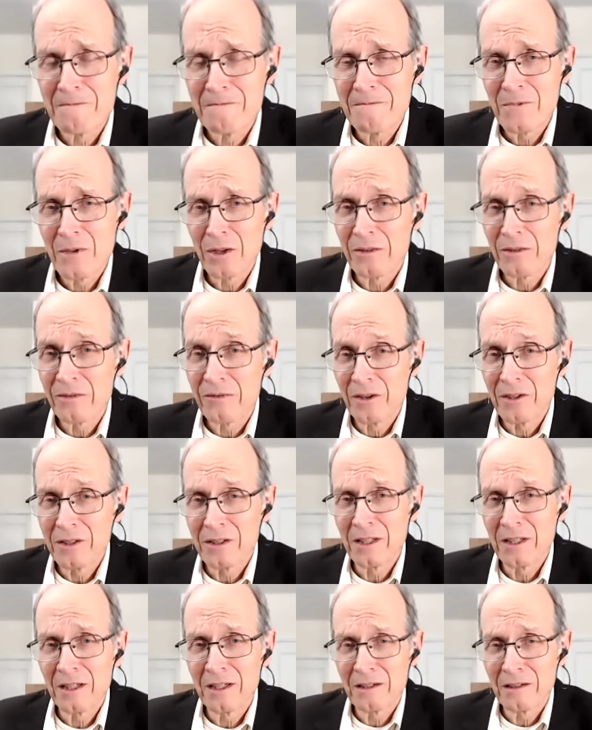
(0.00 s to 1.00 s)
Well, the first
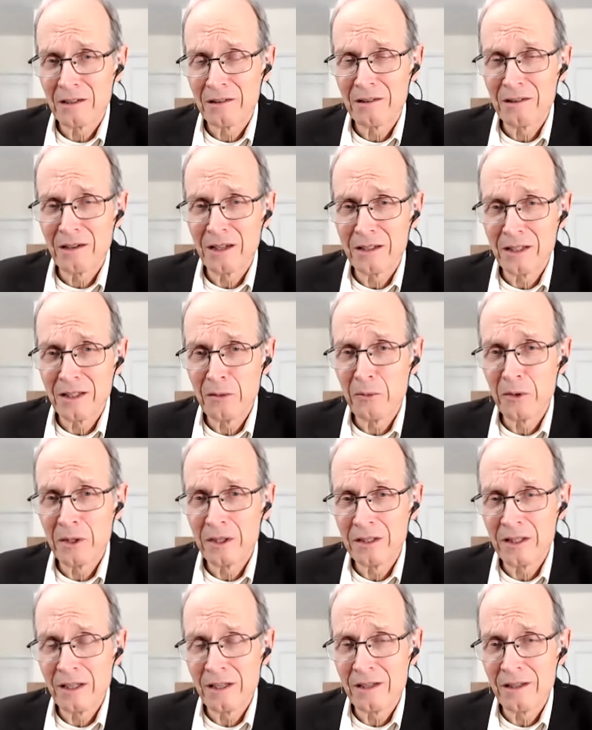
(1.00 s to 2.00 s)
thing God did was
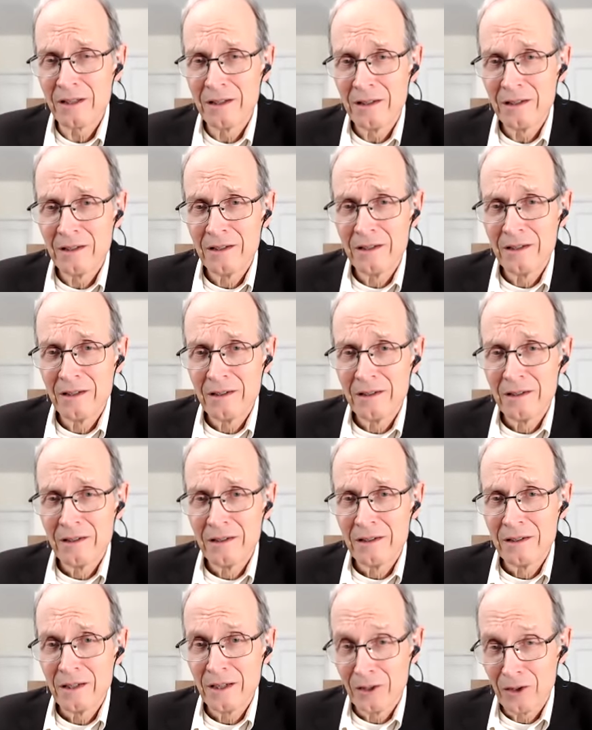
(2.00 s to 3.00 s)
he
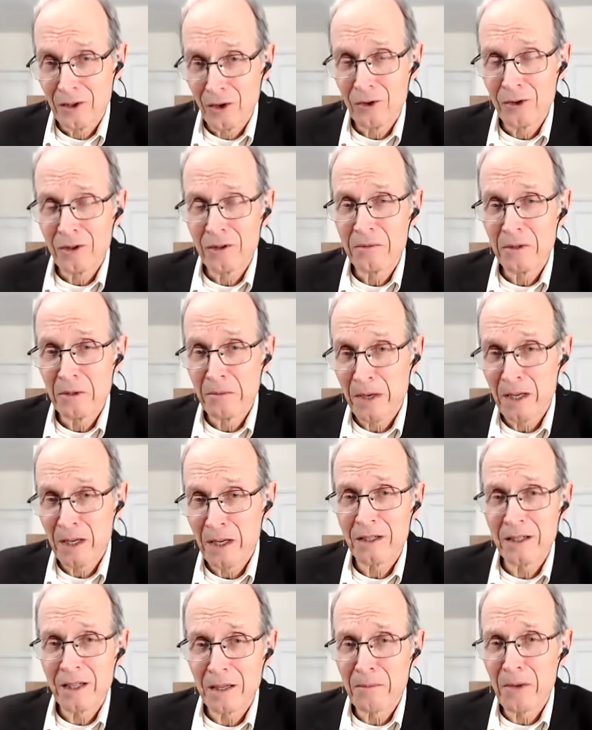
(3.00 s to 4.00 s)
he told them, "You better
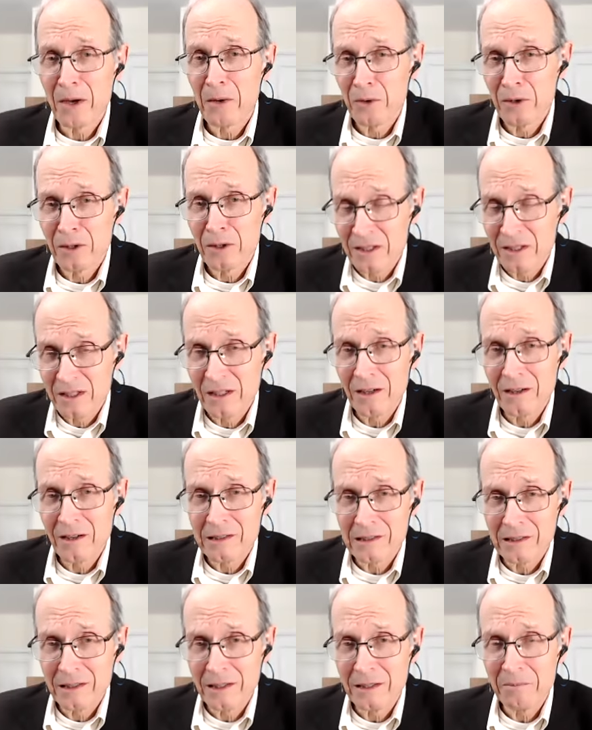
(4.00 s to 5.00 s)
take my words
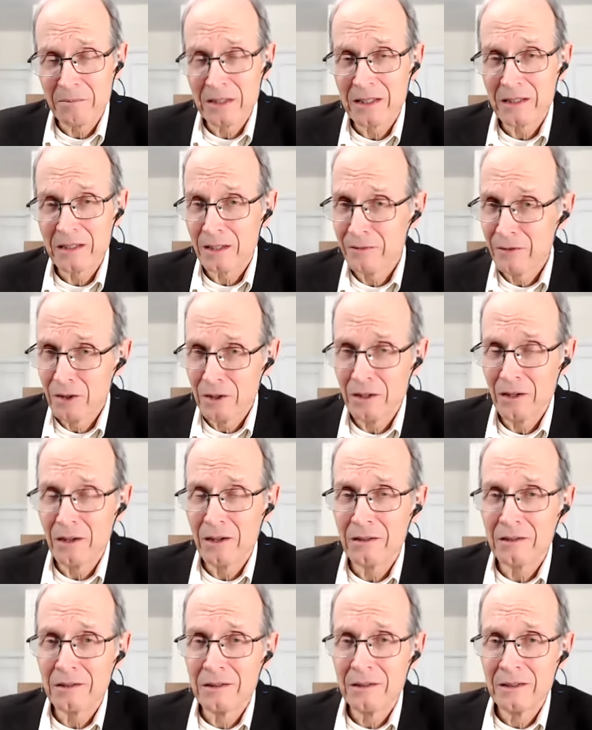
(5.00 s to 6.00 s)
seriously because if you
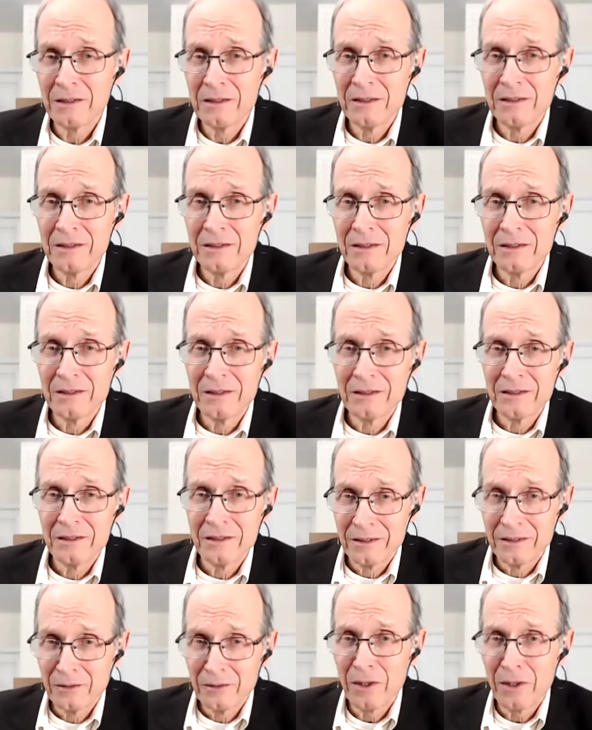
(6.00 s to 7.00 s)
don't,
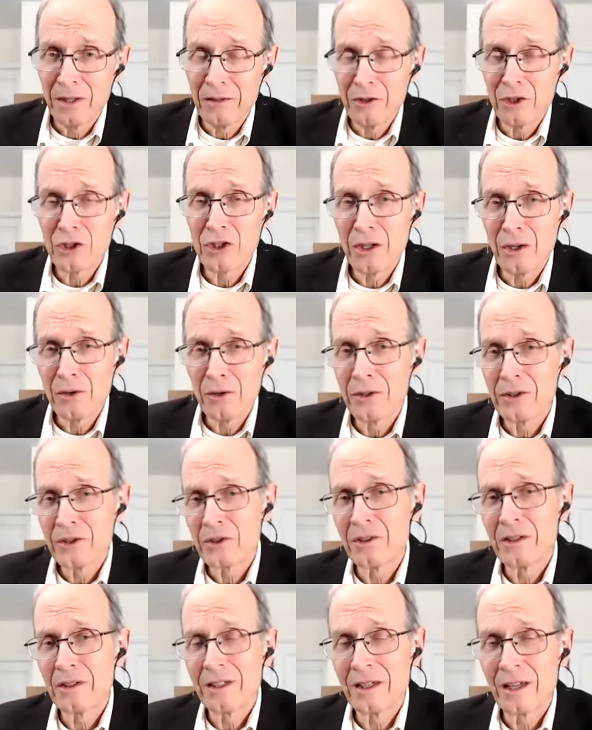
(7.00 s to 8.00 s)
one of your children is
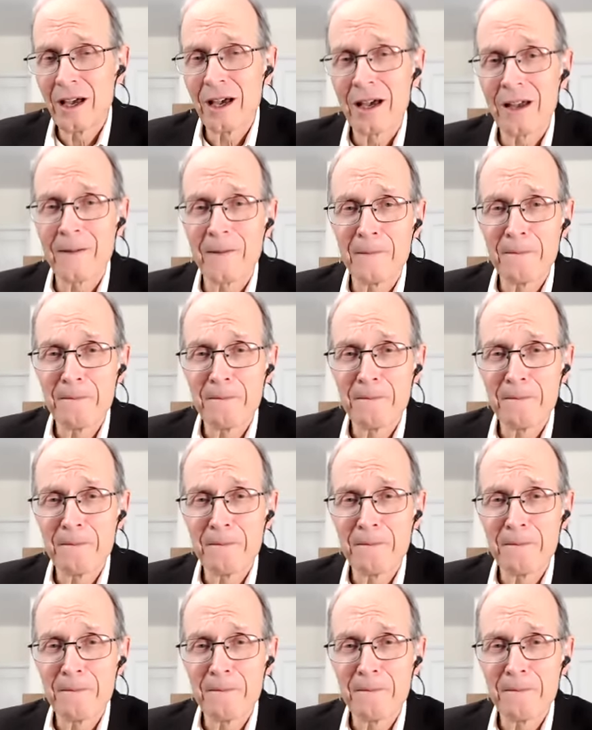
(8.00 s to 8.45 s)
going to die."